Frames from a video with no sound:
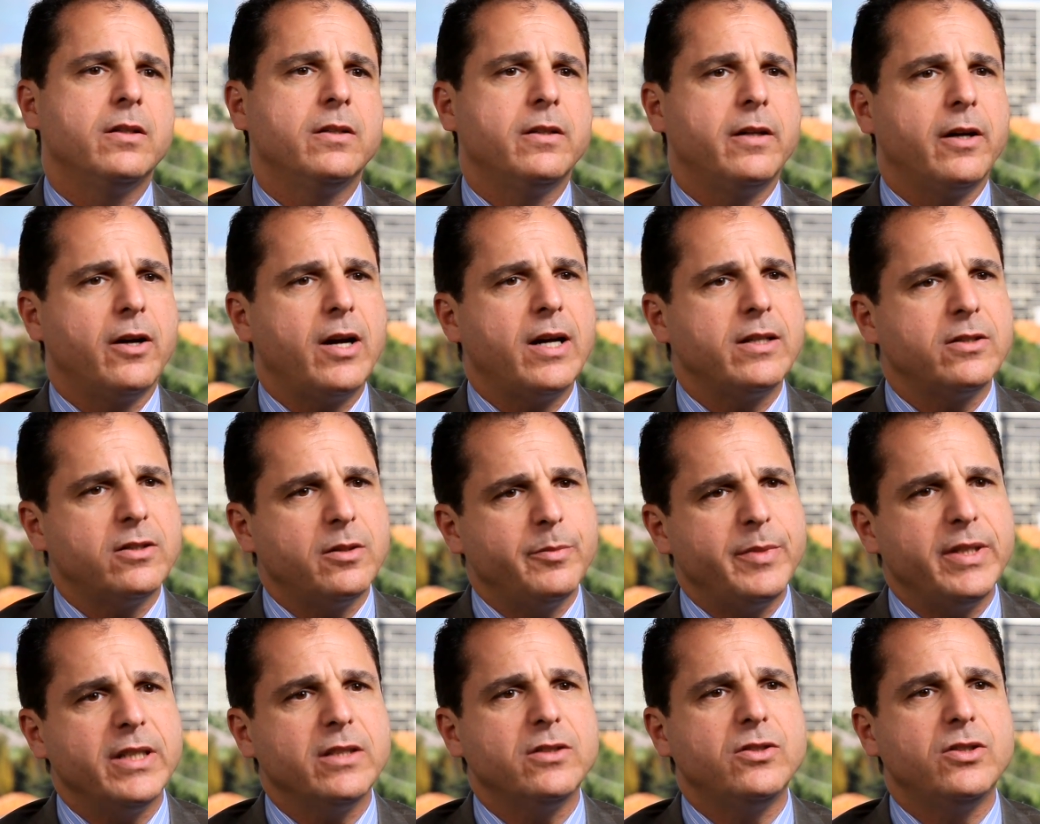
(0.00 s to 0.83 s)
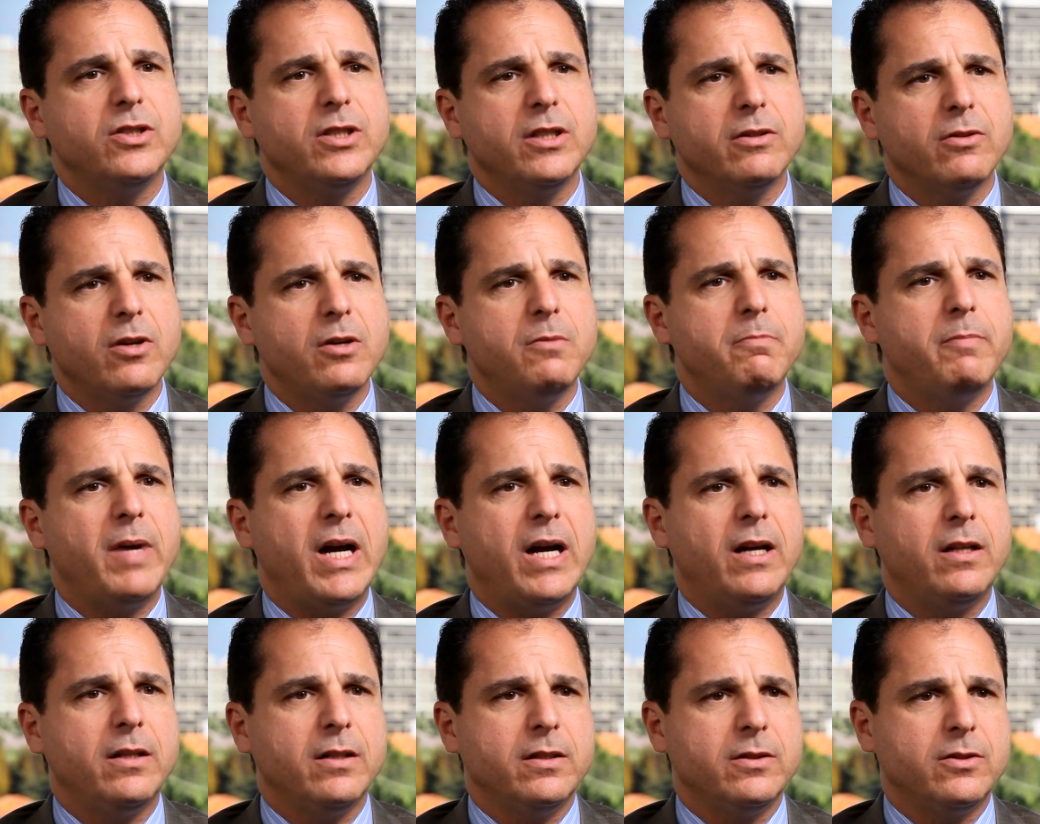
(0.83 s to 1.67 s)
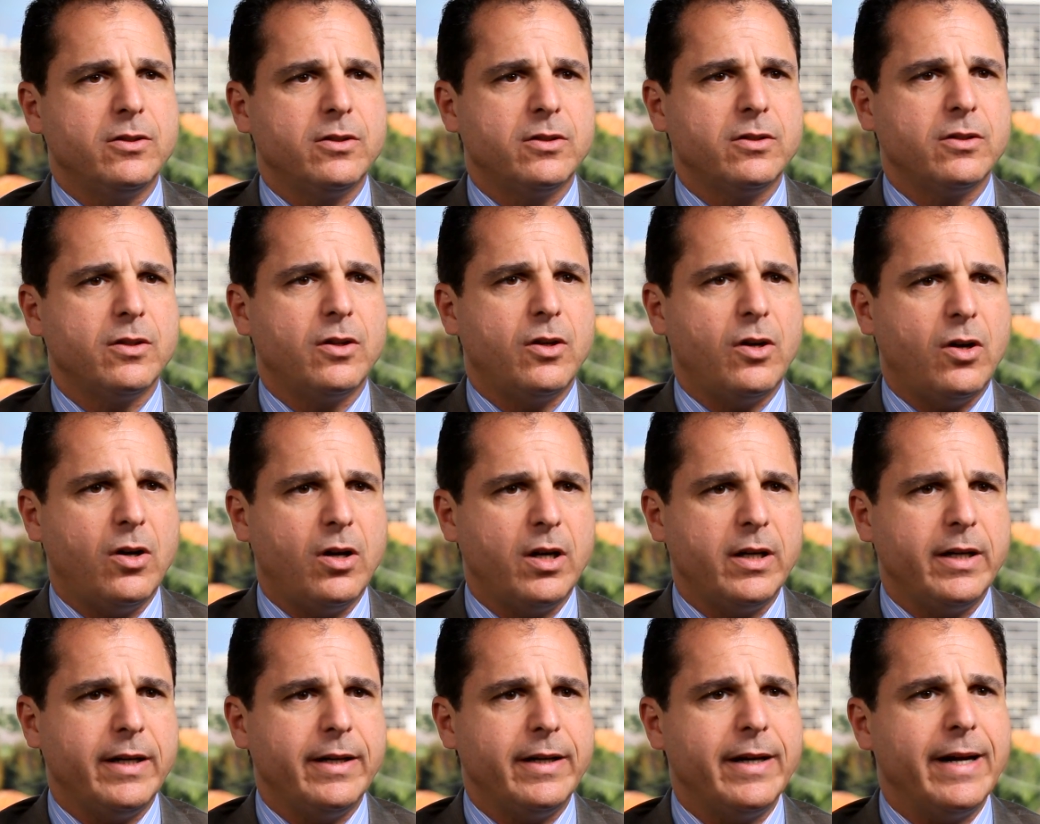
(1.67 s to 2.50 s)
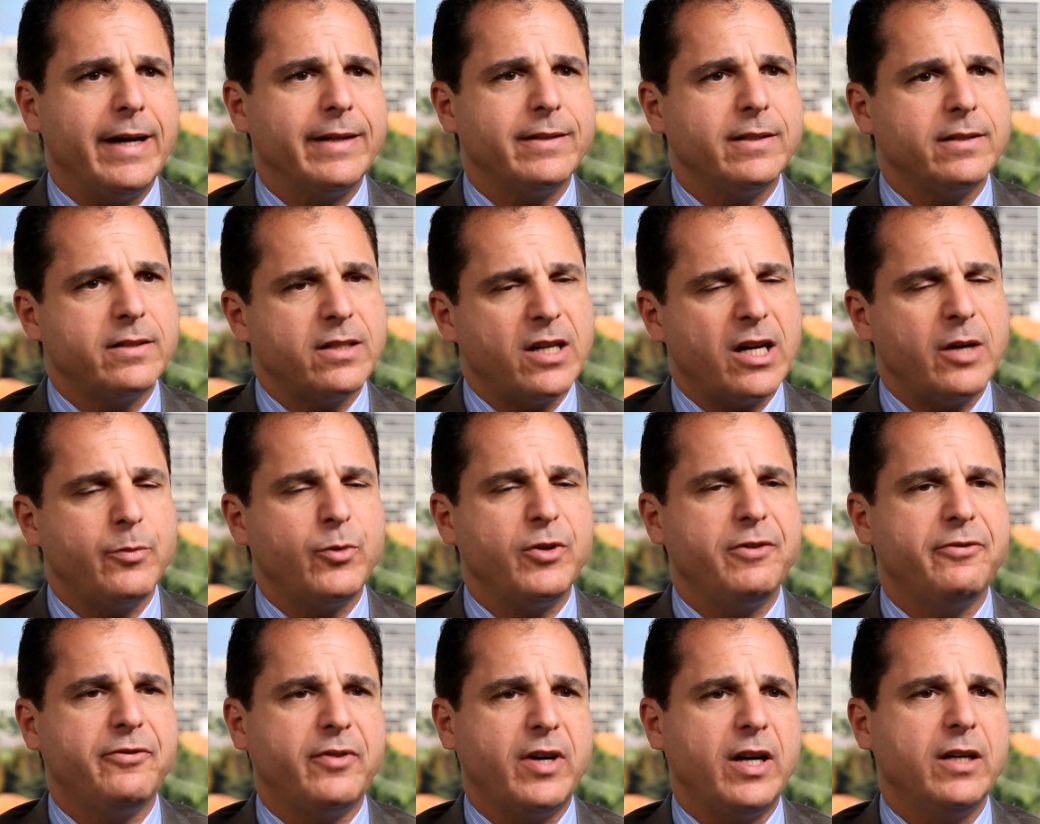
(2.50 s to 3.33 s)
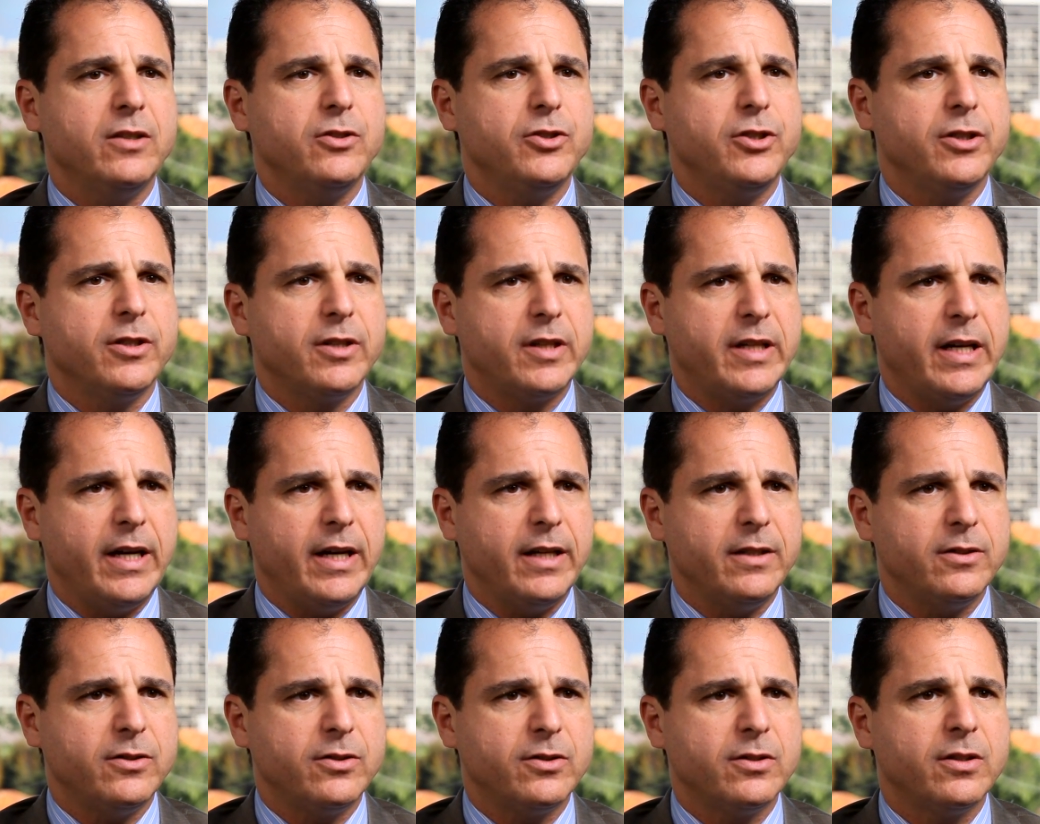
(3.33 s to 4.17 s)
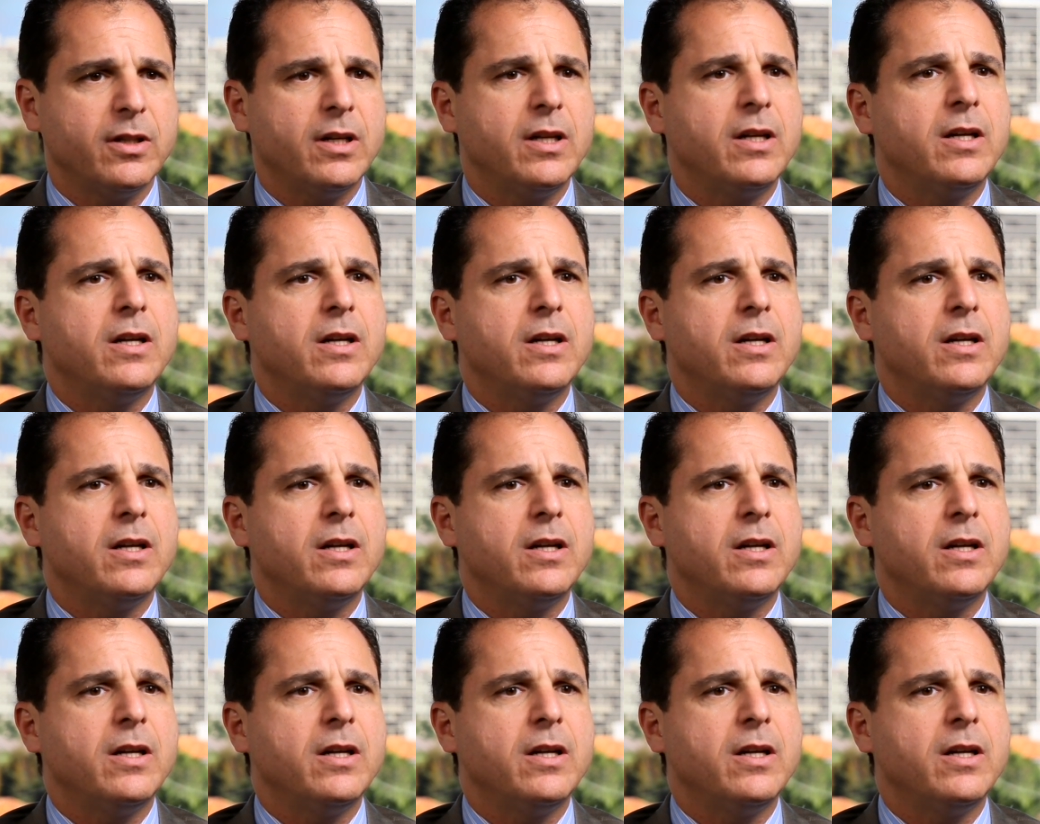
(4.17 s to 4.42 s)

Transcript: there has to be a zero balance on it at the time we file your case.